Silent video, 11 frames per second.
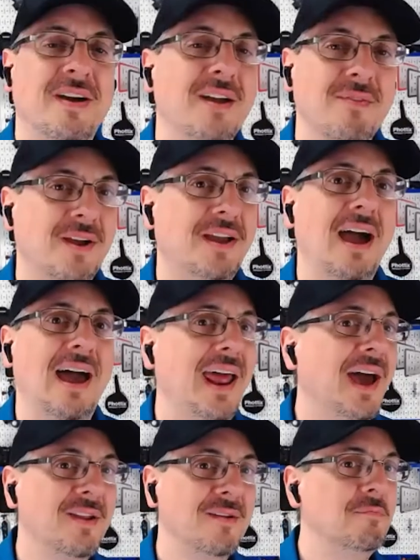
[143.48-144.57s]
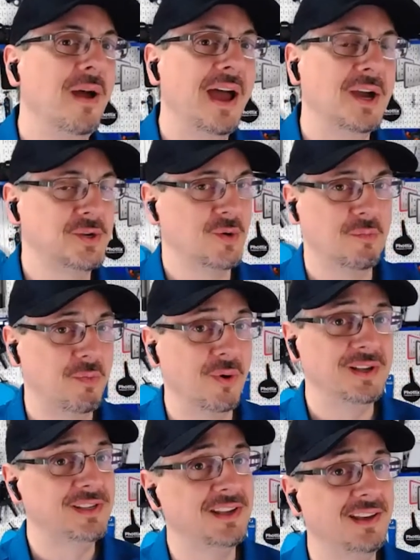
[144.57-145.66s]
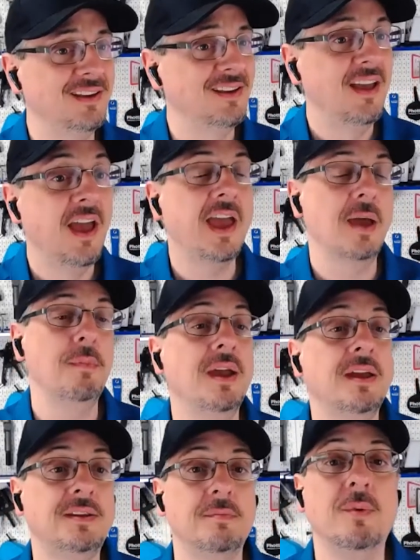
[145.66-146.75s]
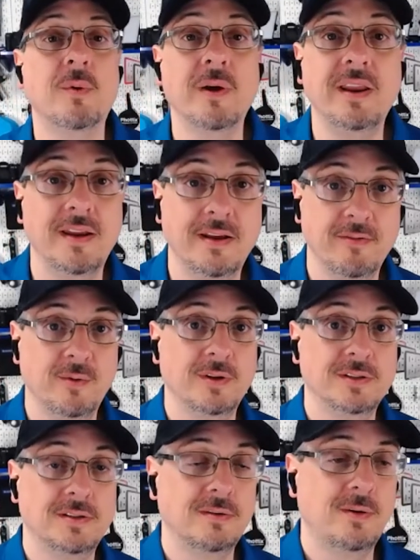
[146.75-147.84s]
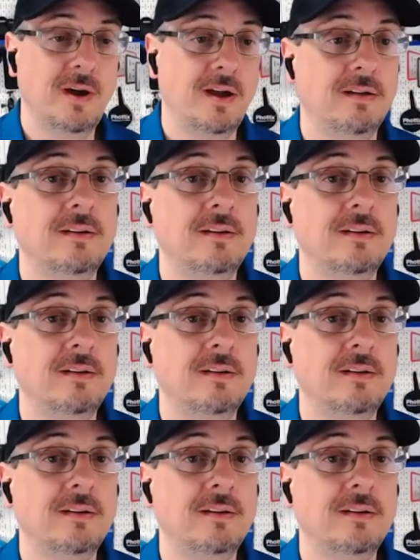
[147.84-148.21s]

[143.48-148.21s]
I ever got out of actual Boise, hey, I make it to Meridian every once in a while.